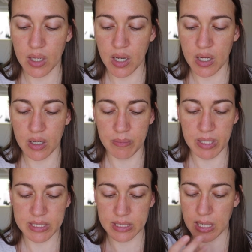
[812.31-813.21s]

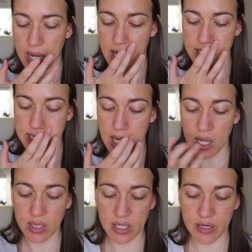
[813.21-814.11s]
it's got
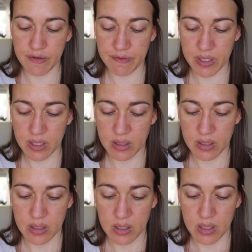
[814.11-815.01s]
olive,
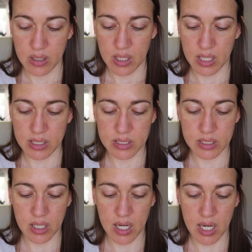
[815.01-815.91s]

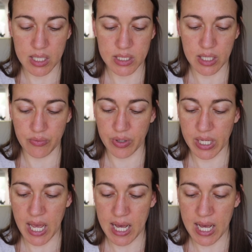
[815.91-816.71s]
it's got hyaluronic